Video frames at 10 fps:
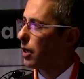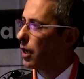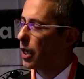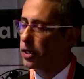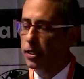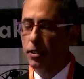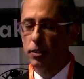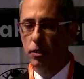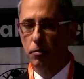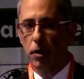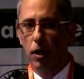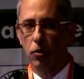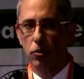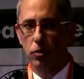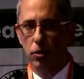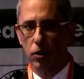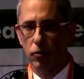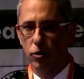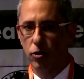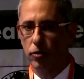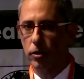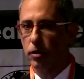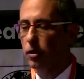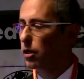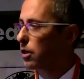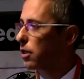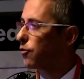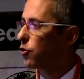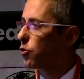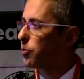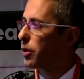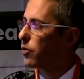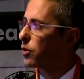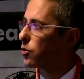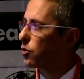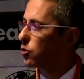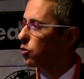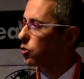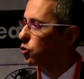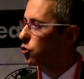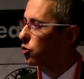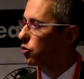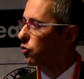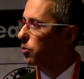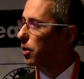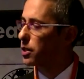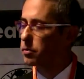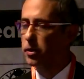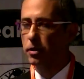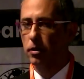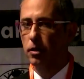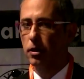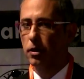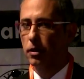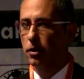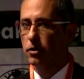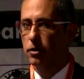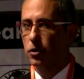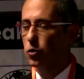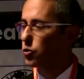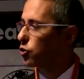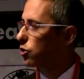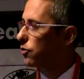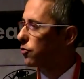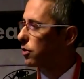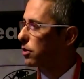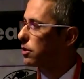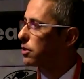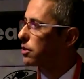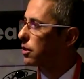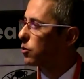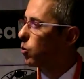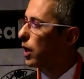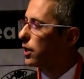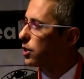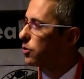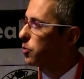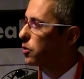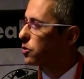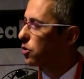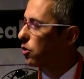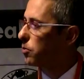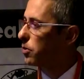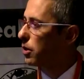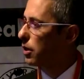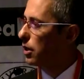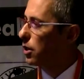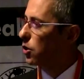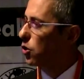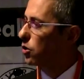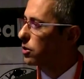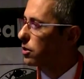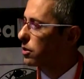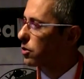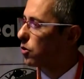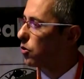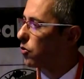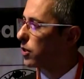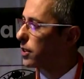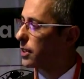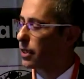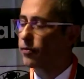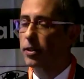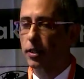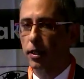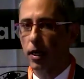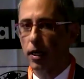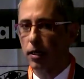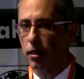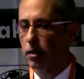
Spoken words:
And this is a minor surgery. Like if you compare it to a total shoulder replacement, there is a huge difference. This is at 1 year post-op, constant score already 79.